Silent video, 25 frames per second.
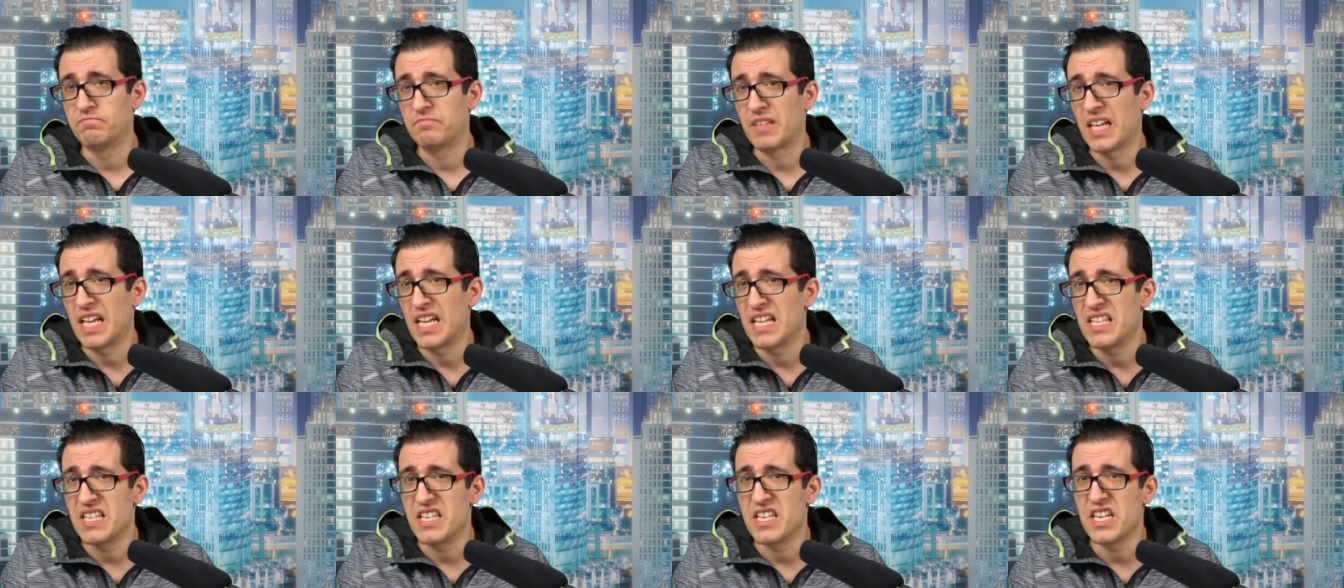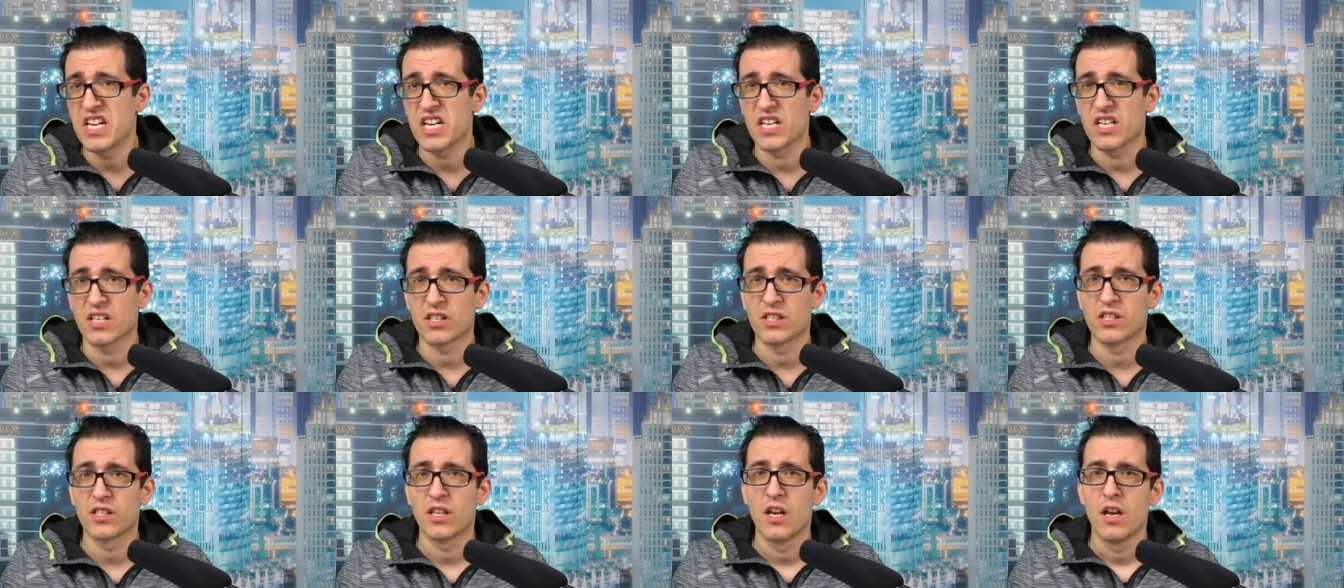10
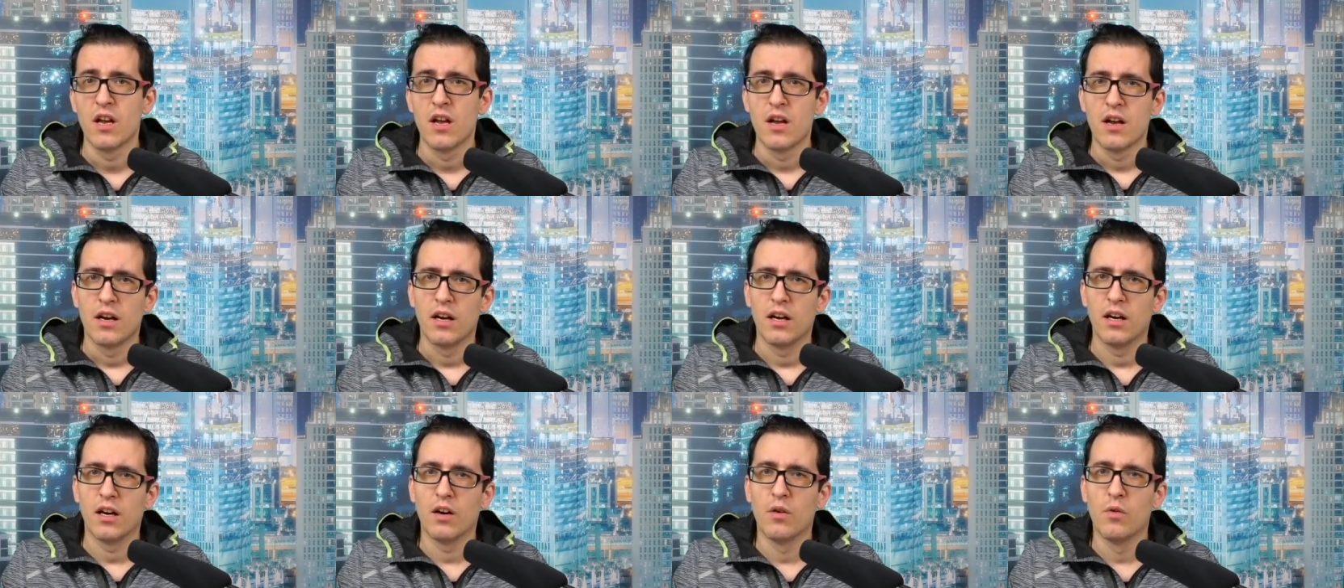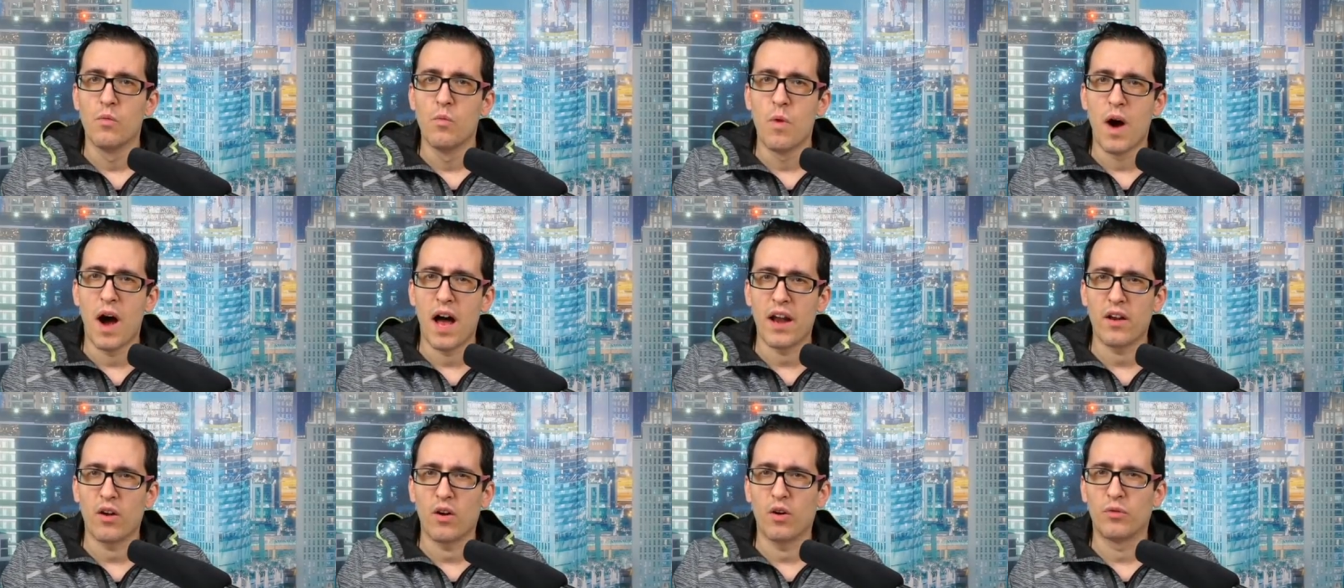years,
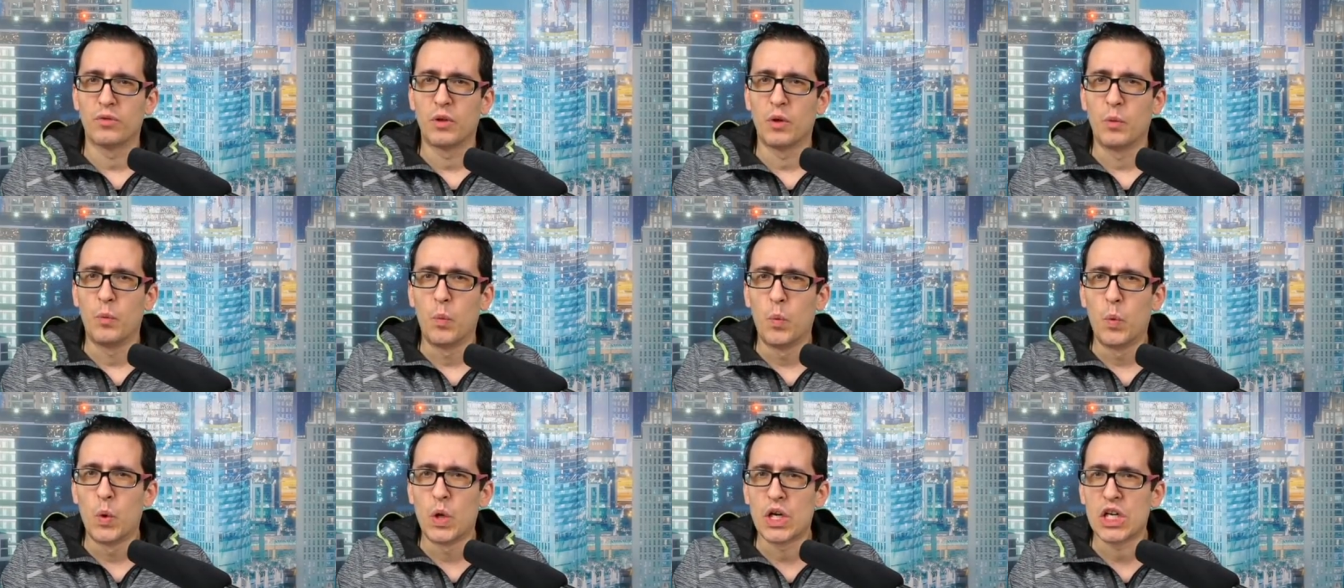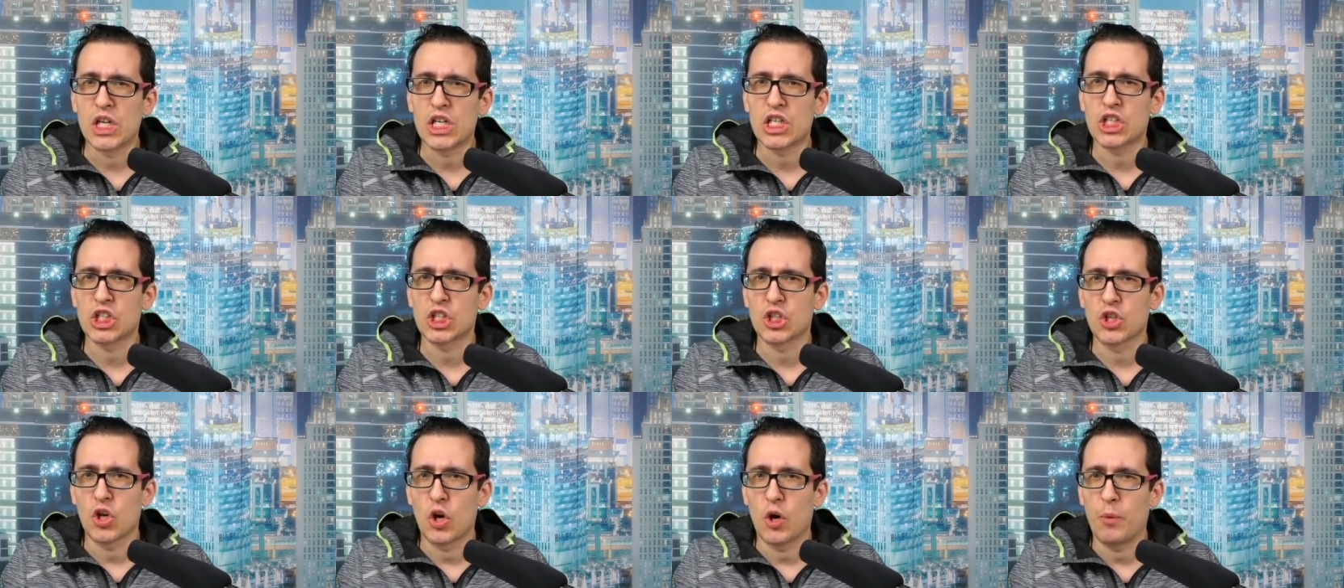one of the
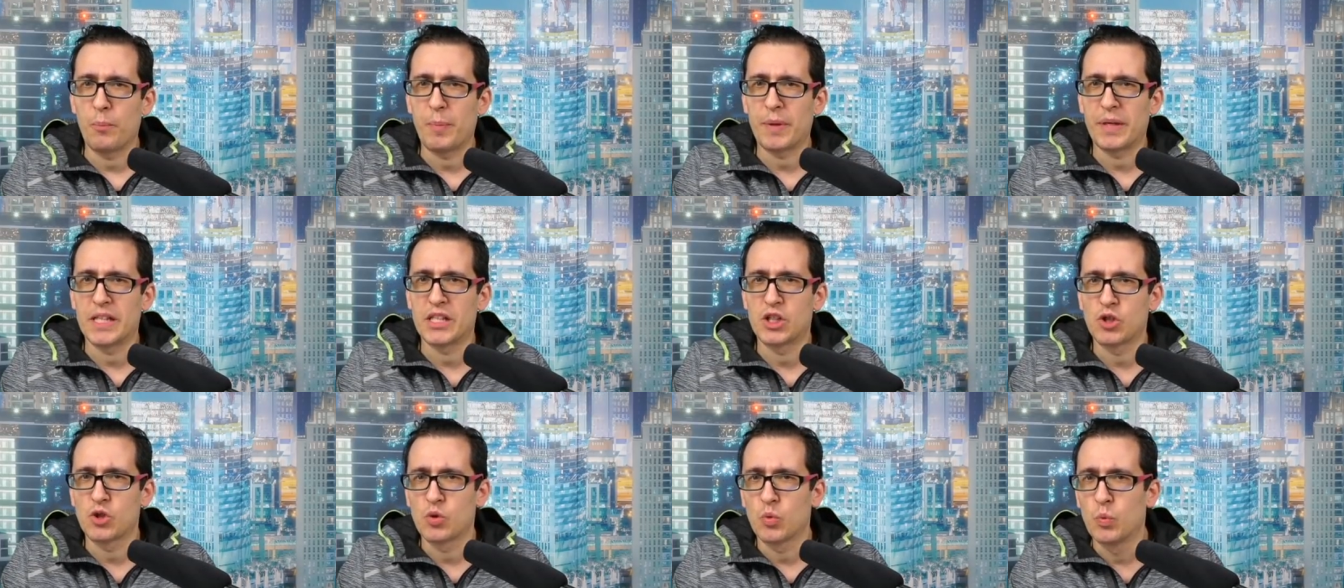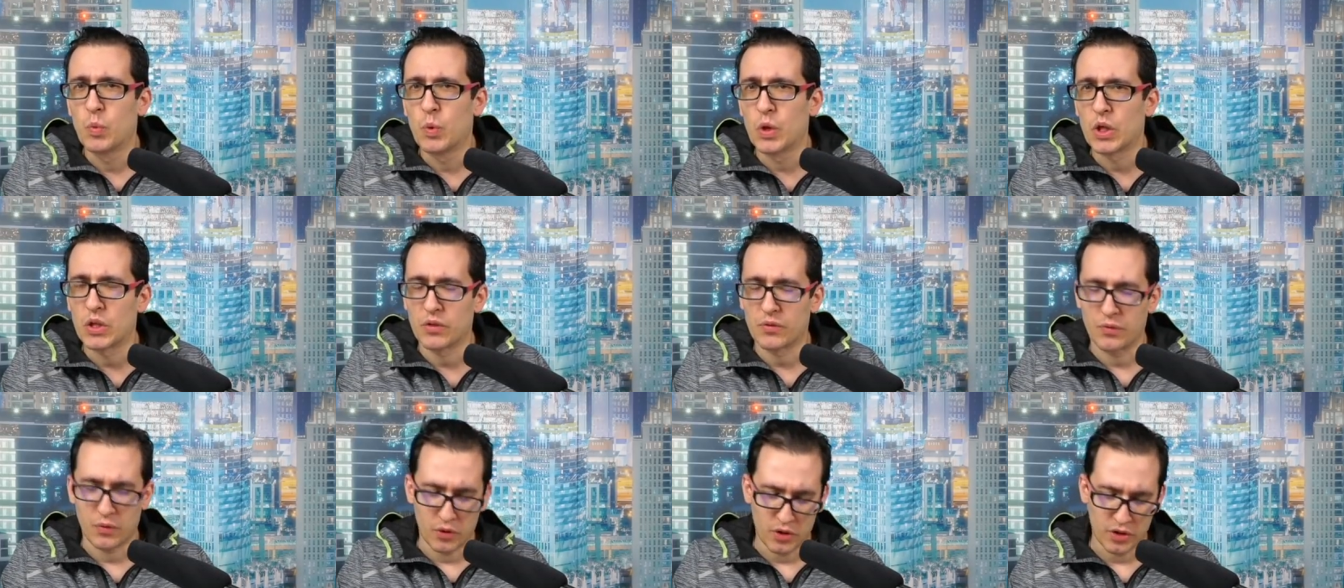worst companies to
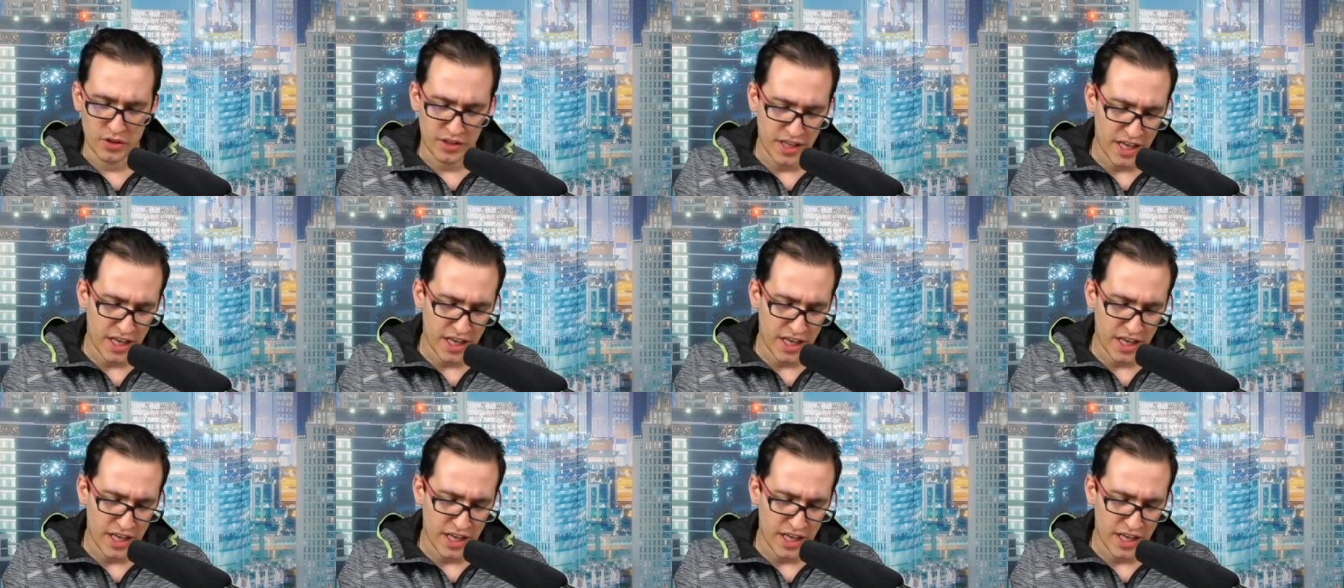work for.